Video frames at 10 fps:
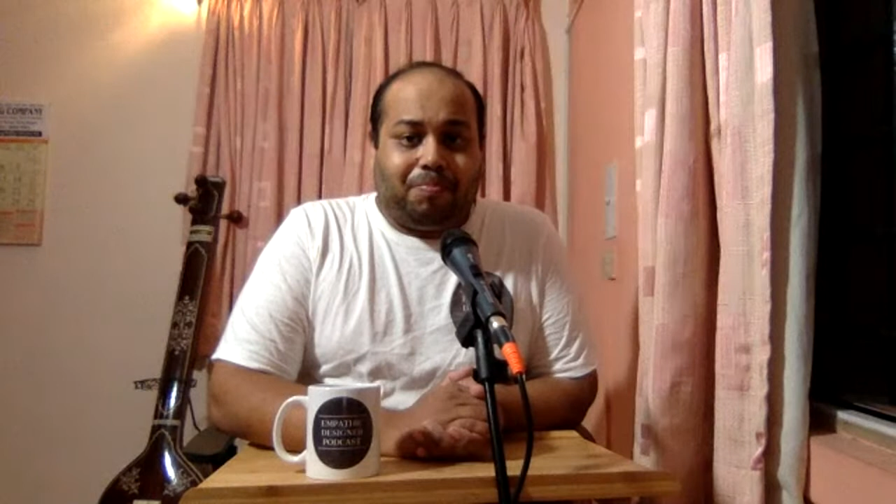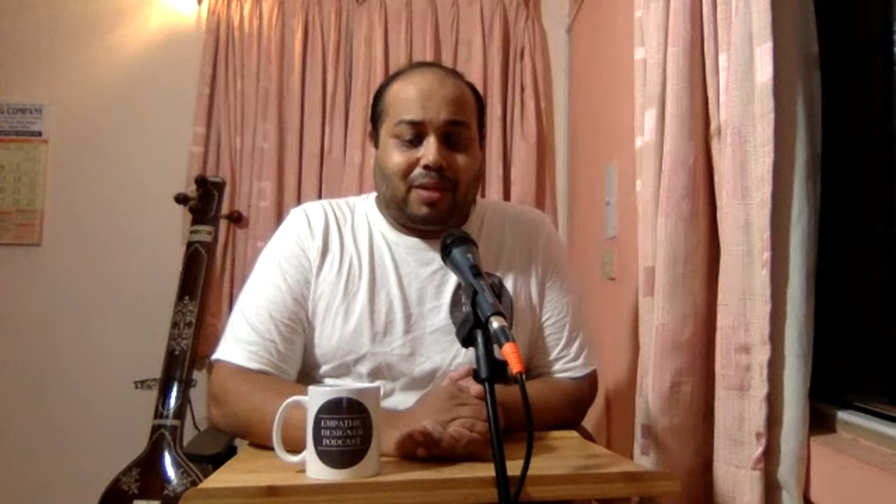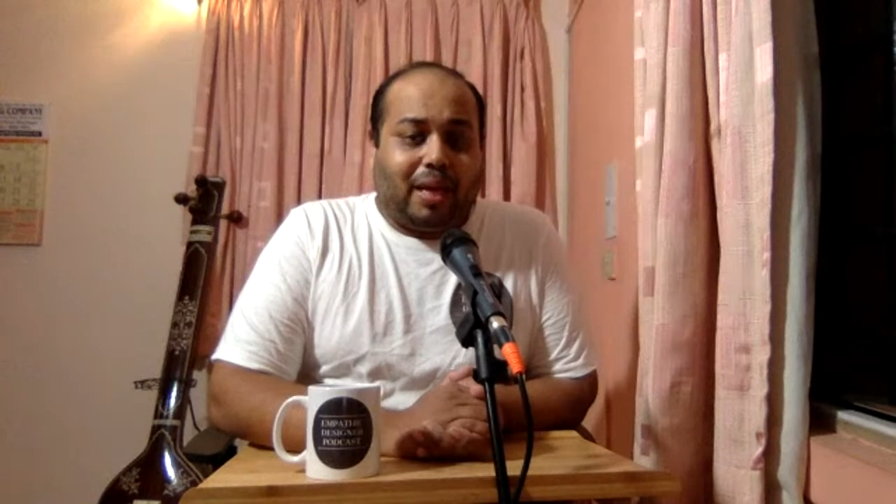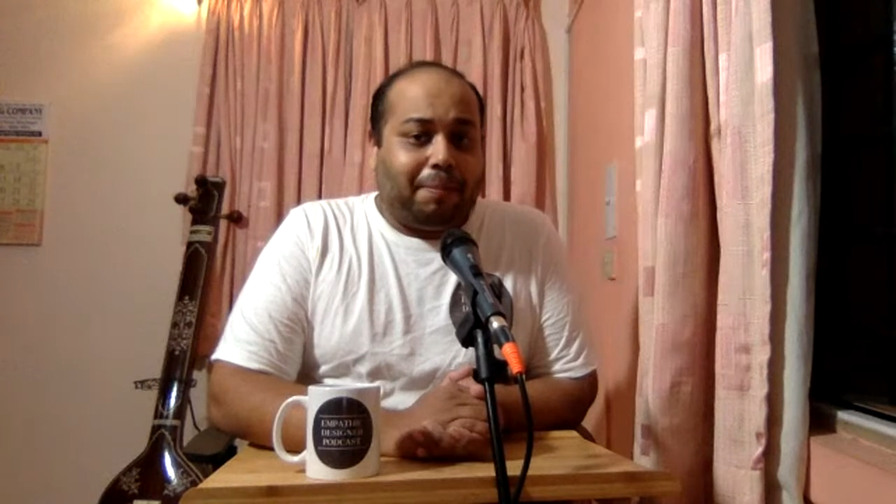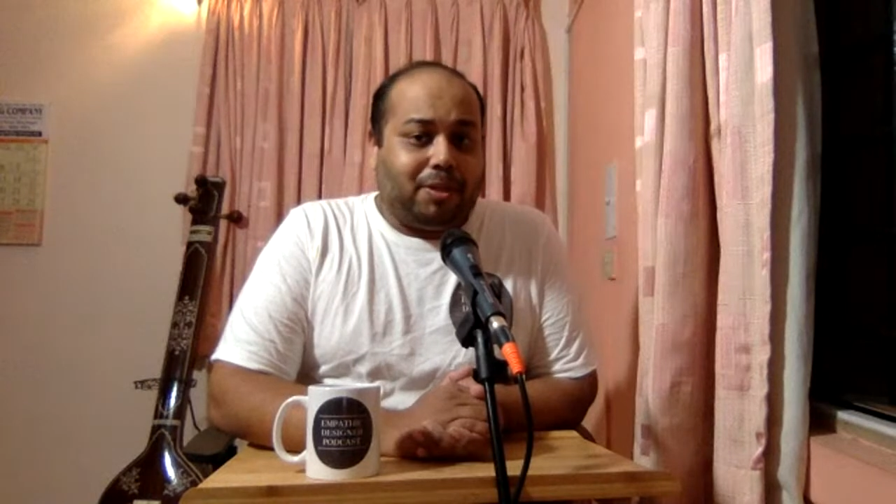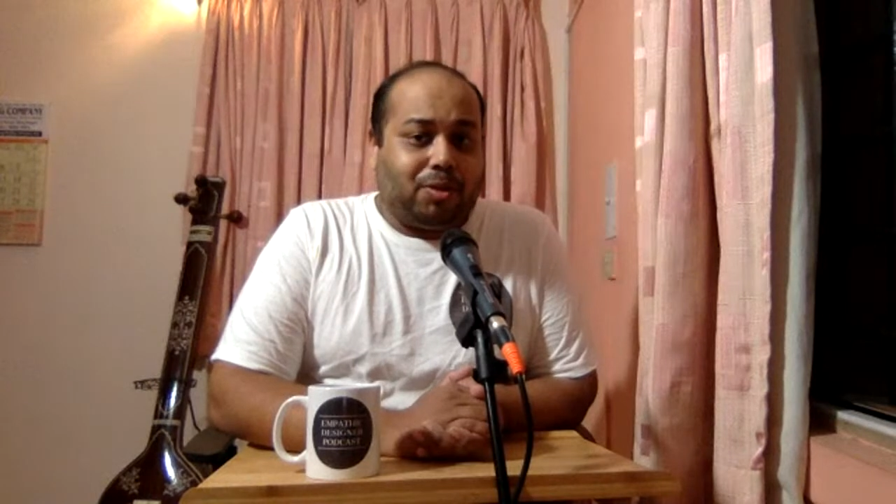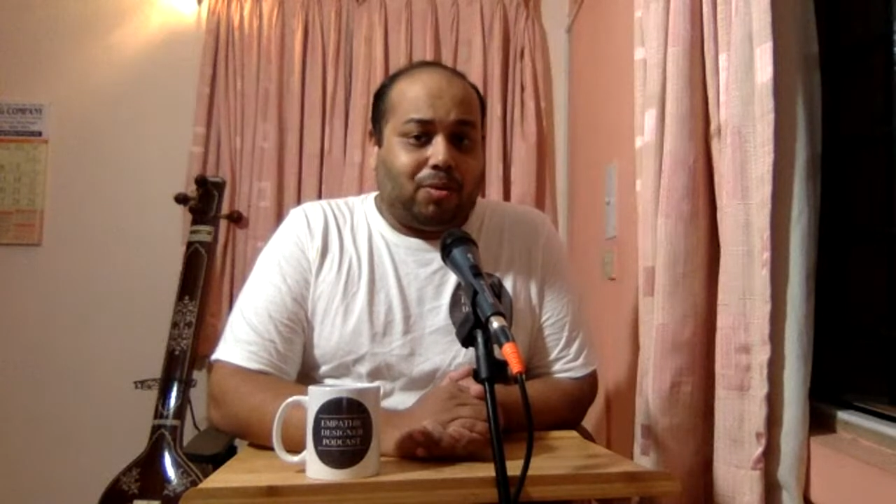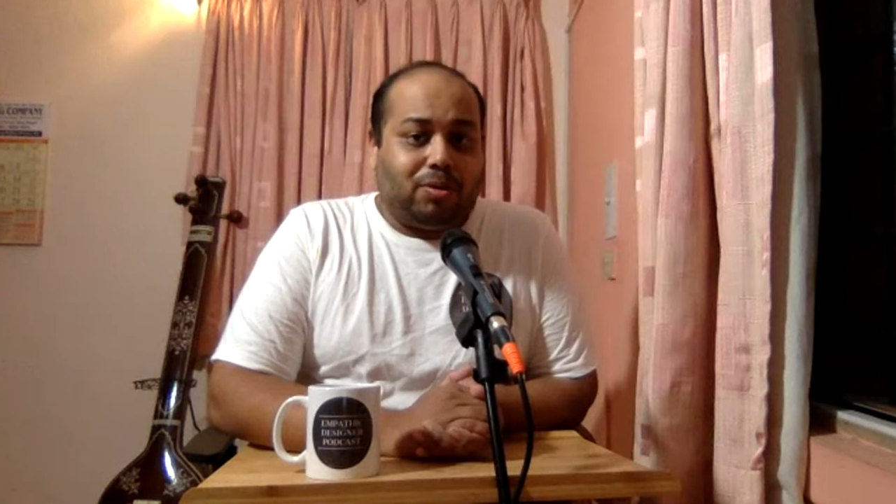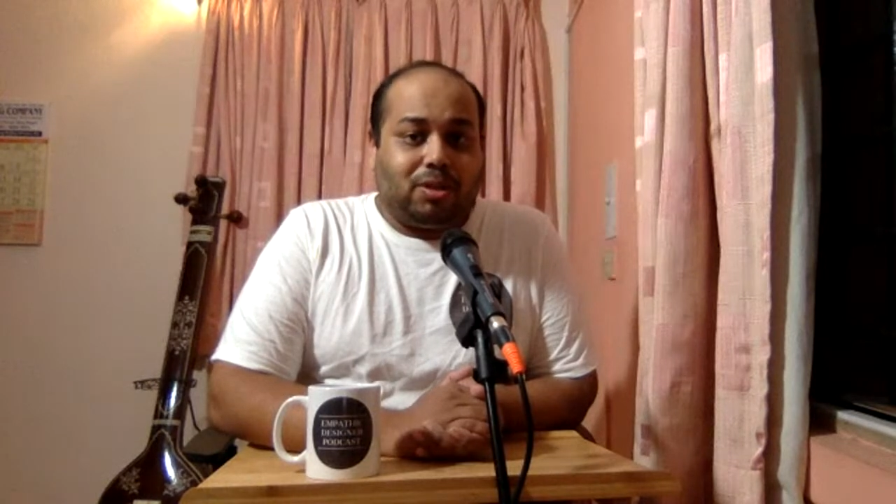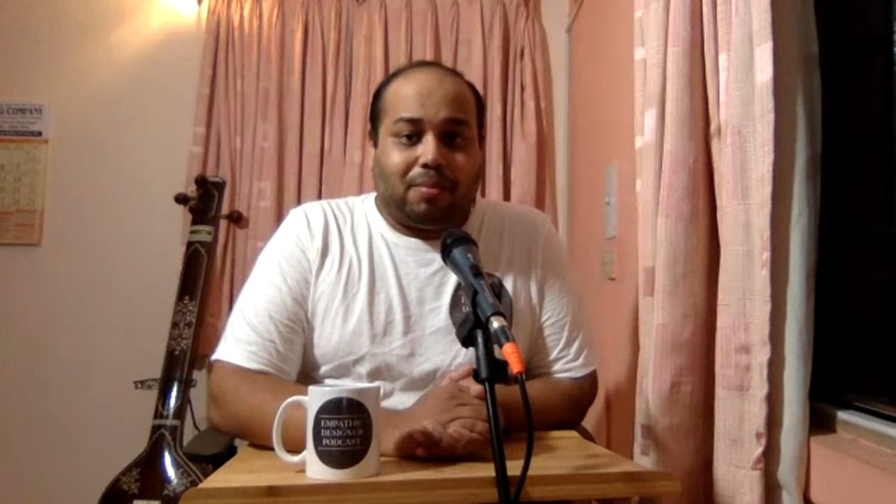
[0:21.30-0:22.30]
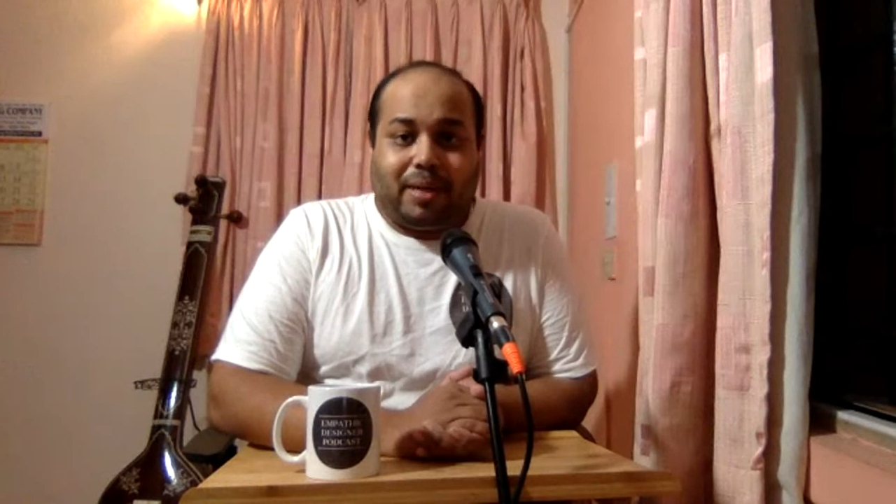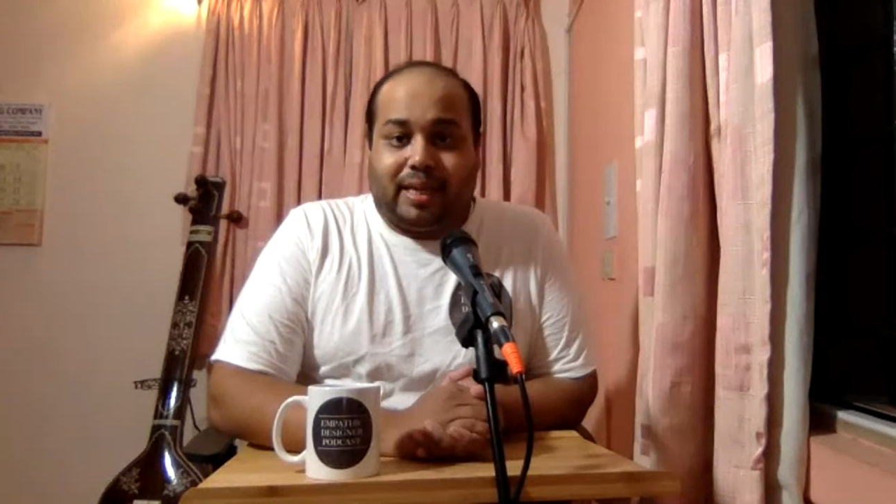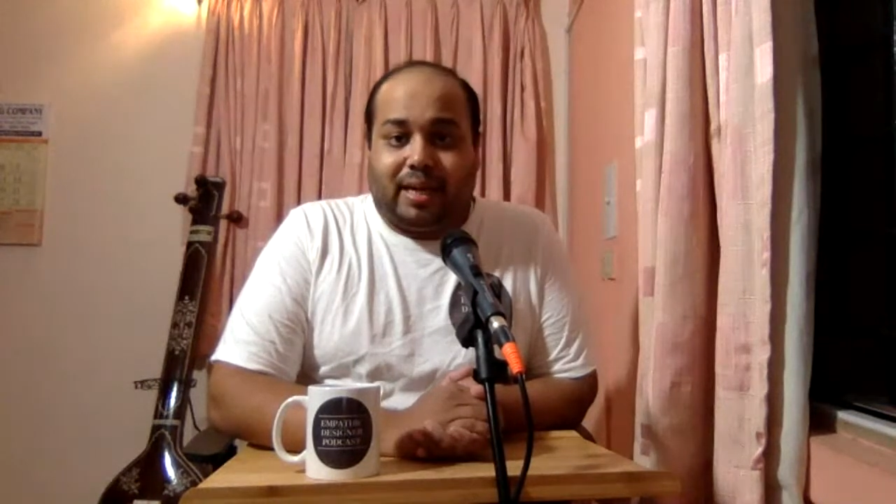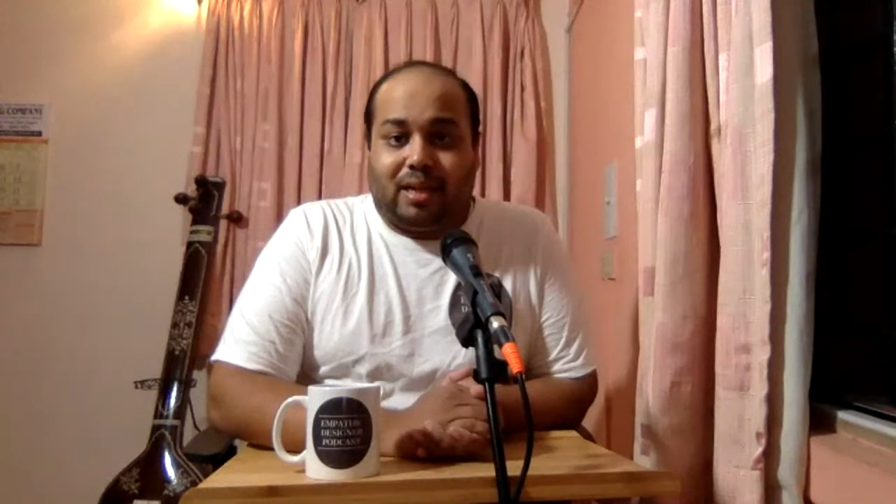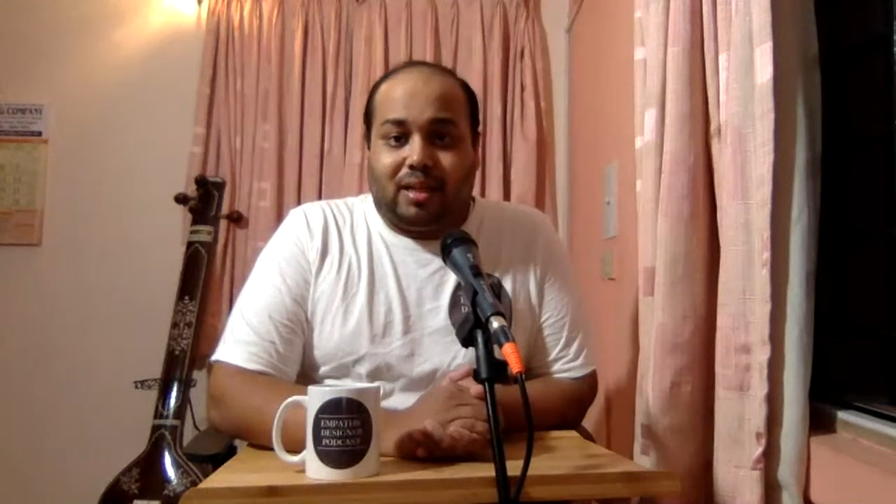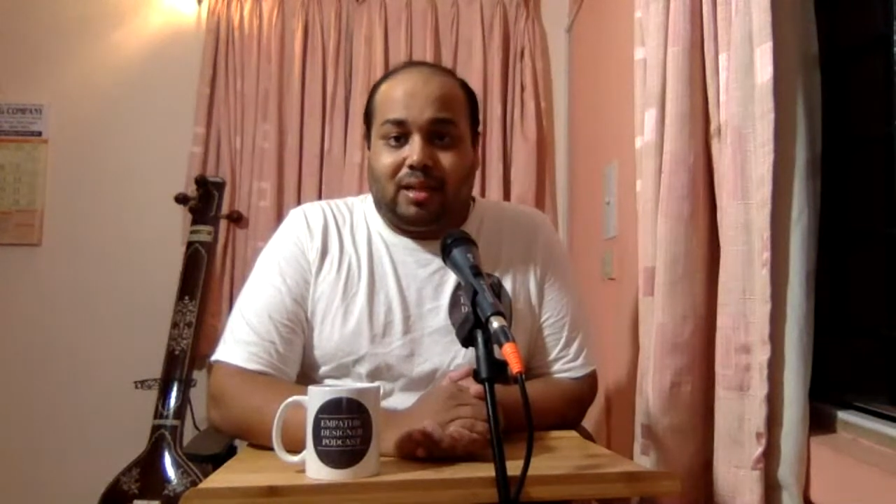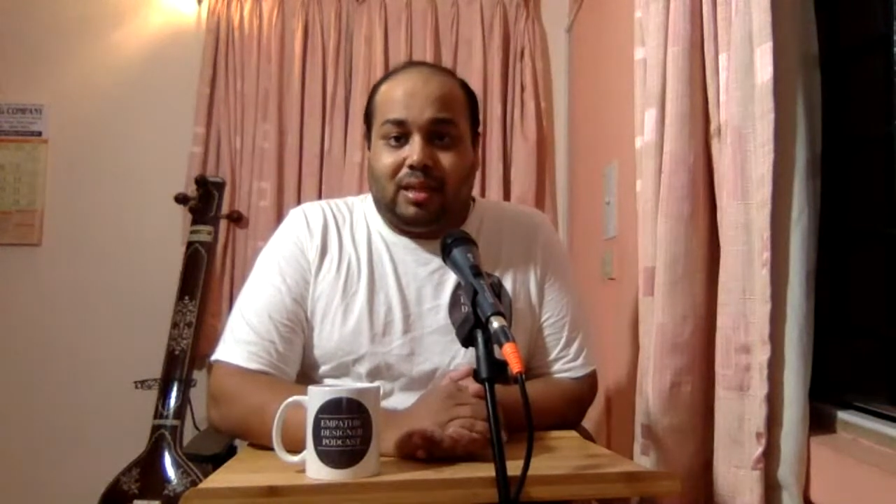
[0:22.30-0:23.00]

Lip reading: episodes on my channel,